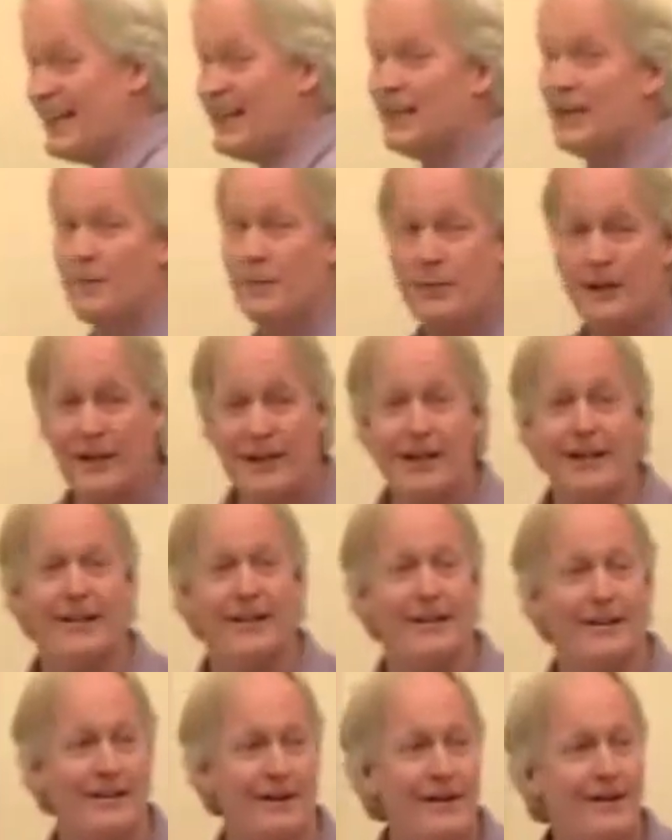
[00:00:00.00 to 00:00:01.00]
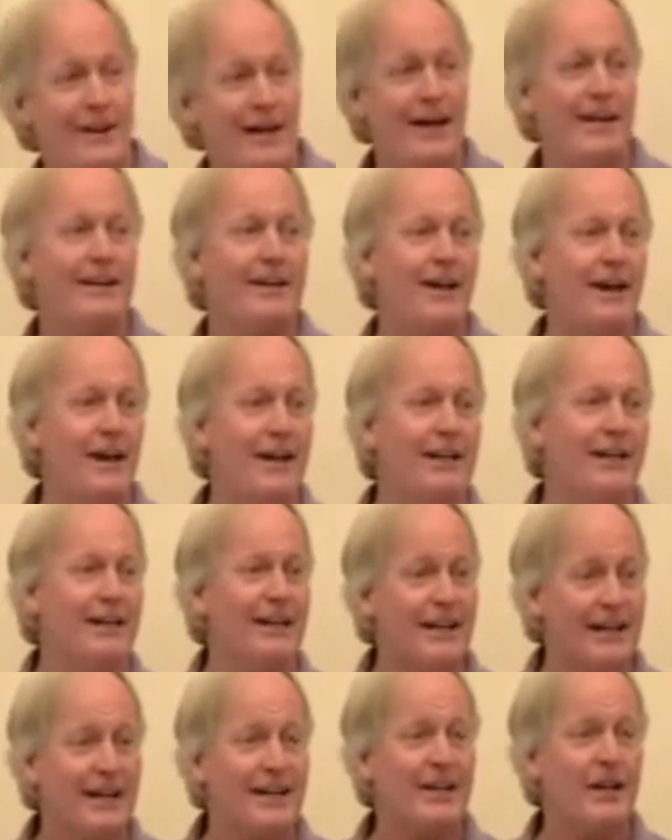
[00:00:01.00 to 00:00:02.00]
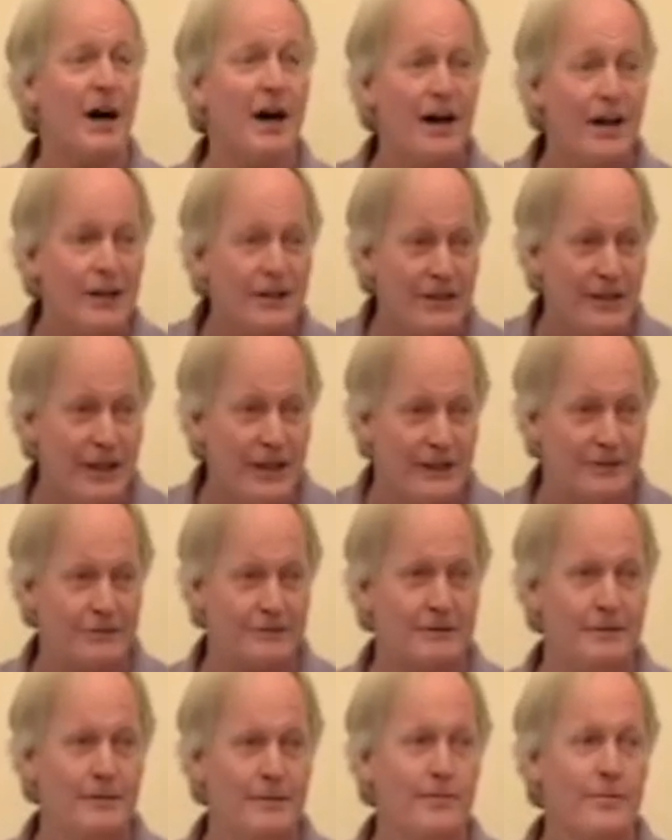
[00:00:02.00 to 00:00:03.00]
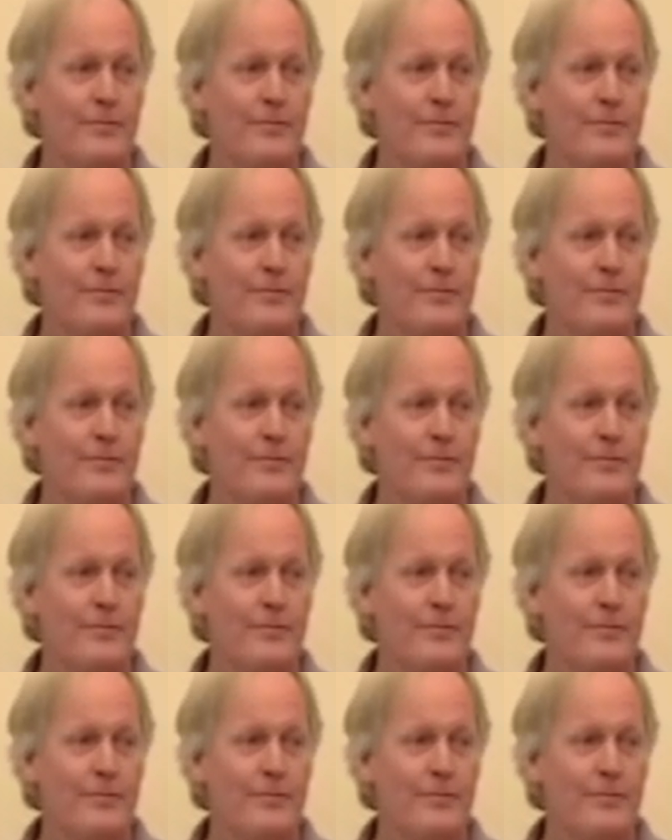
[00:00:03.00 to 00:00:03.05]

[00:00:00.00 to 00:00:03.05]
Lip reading: He competed that night in a contest.